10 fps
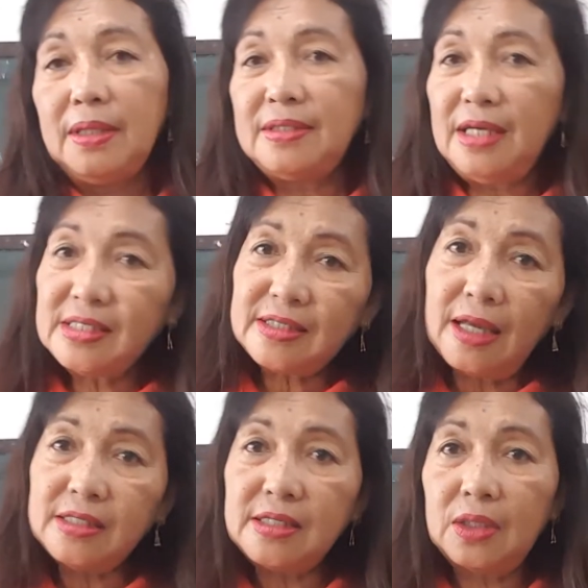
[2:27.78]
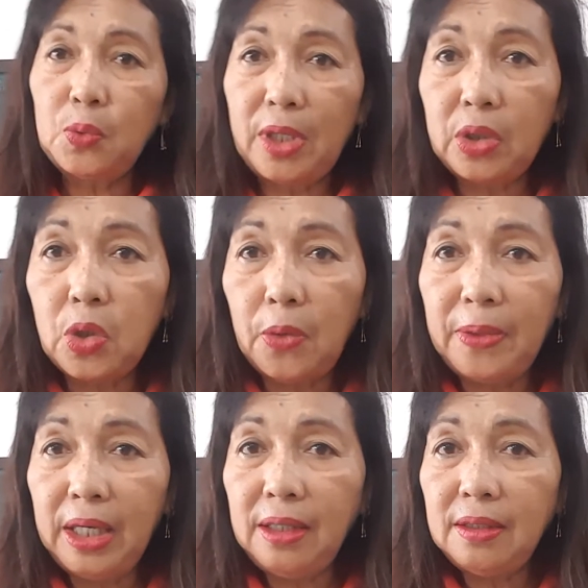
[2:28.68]
these things that we are
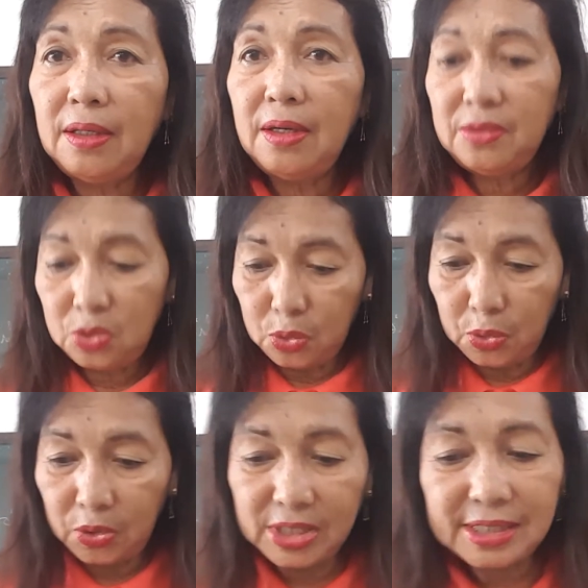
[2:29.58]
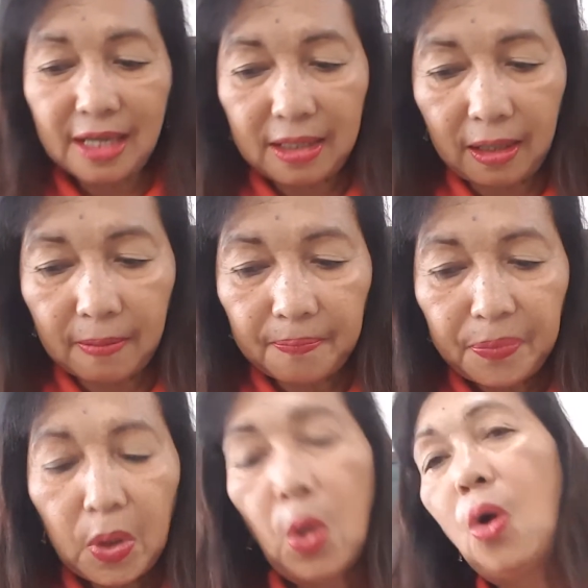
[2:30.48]
going to study.
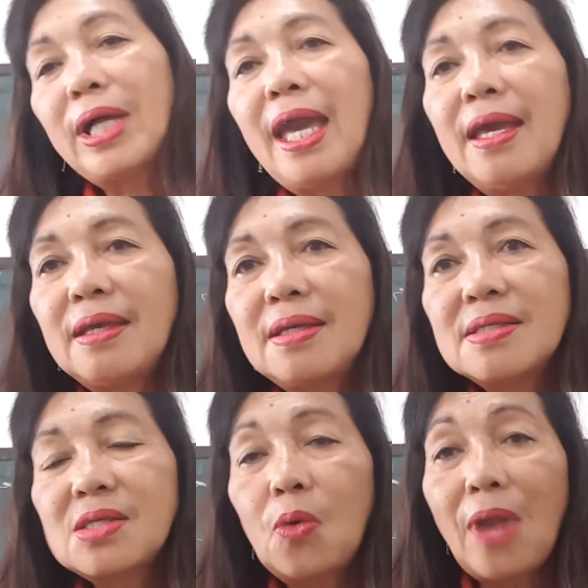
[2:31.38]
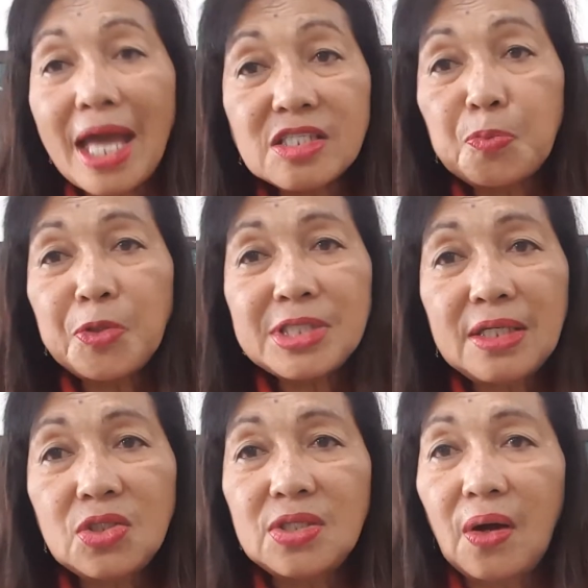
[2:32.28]
Okay, so let's
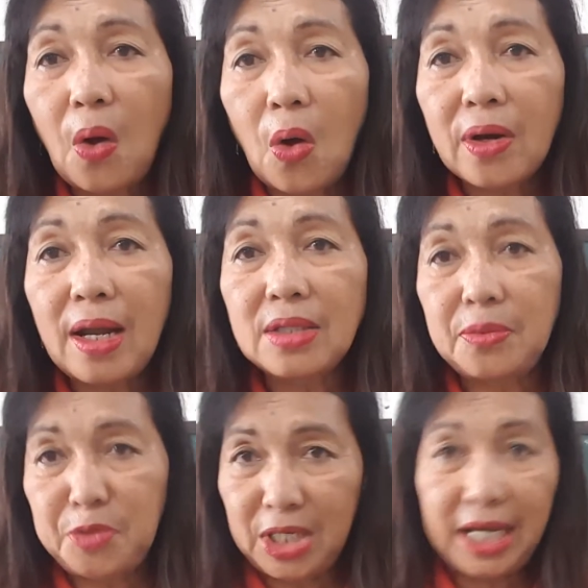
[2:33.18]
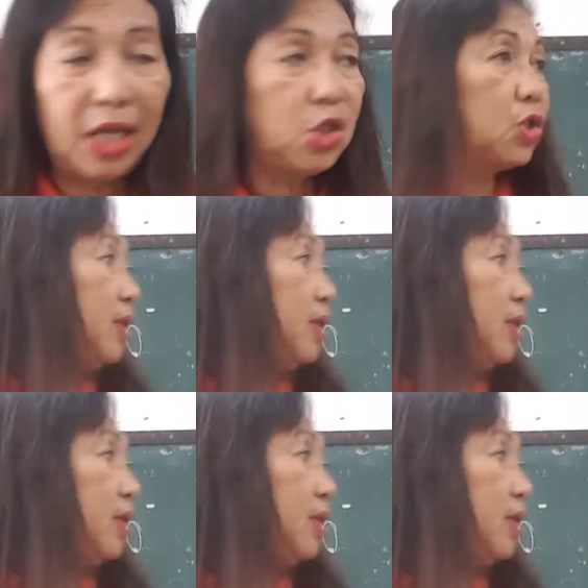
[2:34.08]
proceed to the oral communication